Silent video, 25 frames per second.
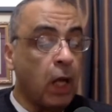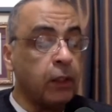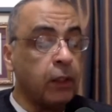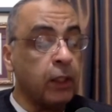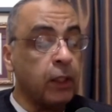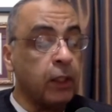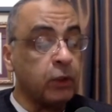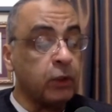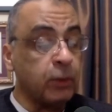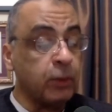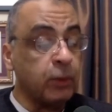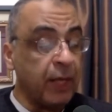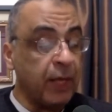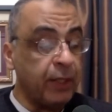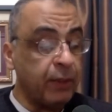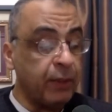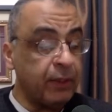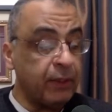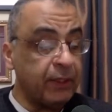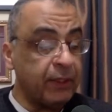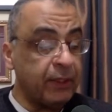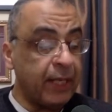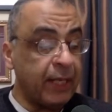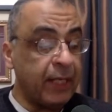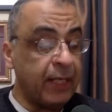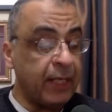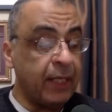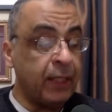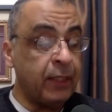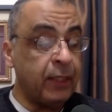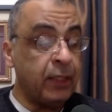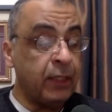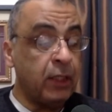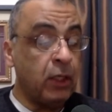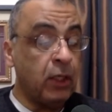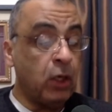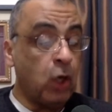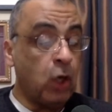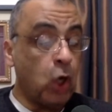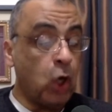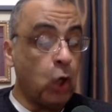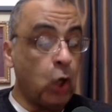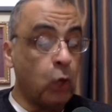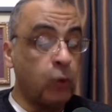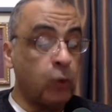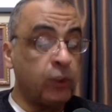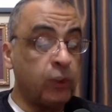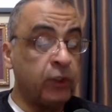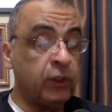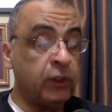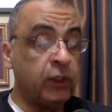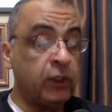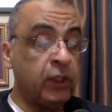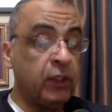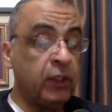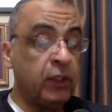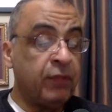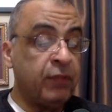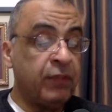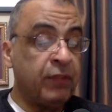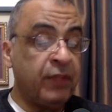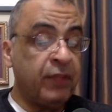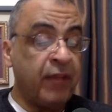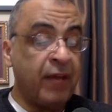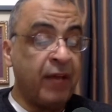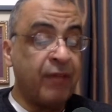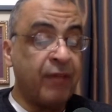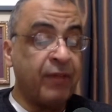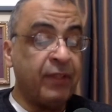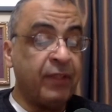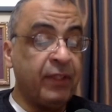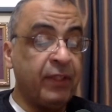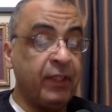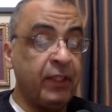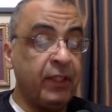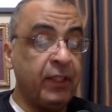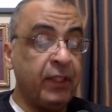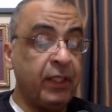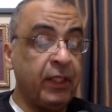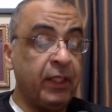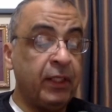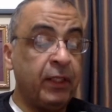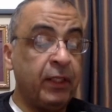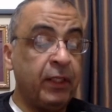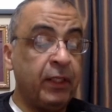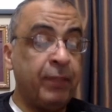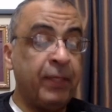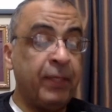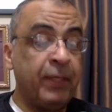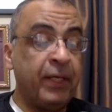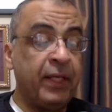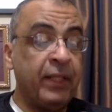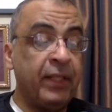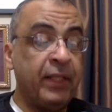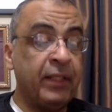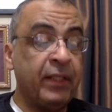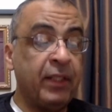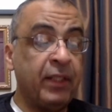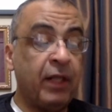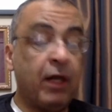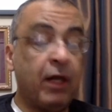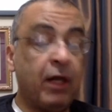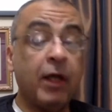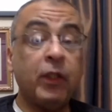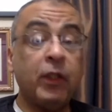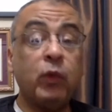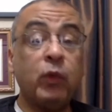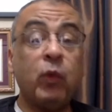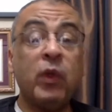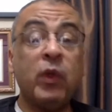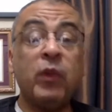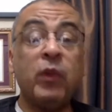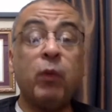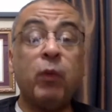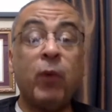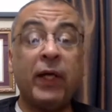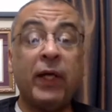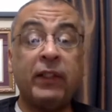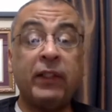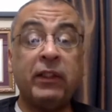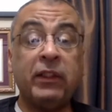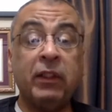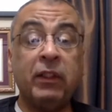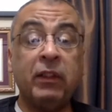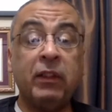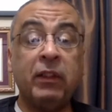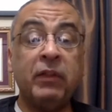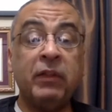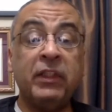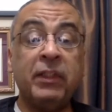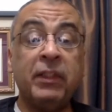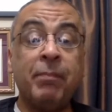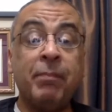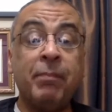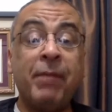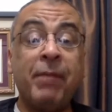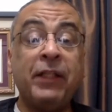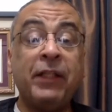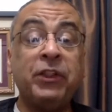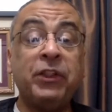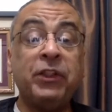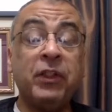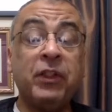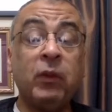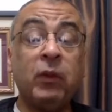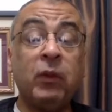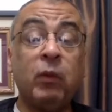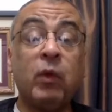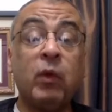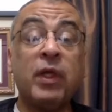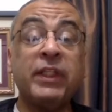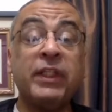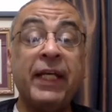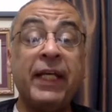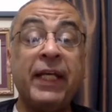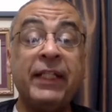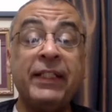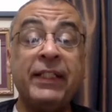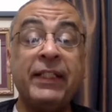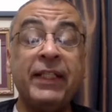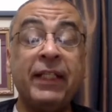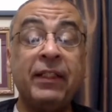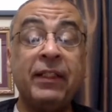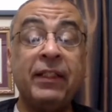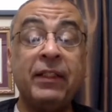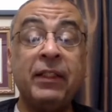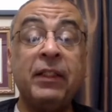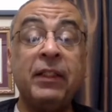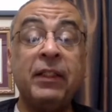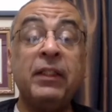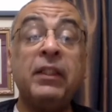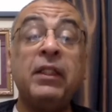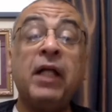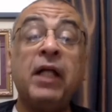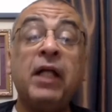Allah subhanahu wa ta'ala always, everything begins in the heart with what? With the magical word intent.